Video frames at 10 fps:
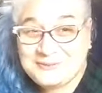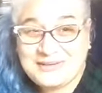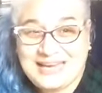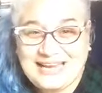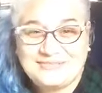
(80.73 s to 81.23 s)

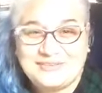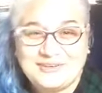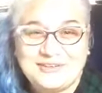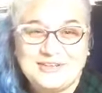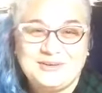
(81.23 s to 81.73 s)

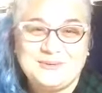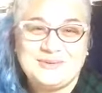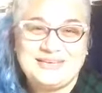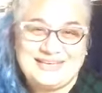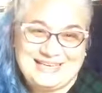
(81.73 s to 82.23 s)
whenever you
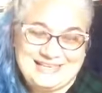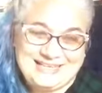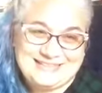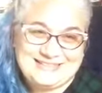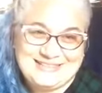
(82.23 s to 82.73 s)
need
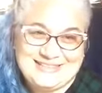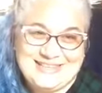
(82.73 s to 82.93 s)
it.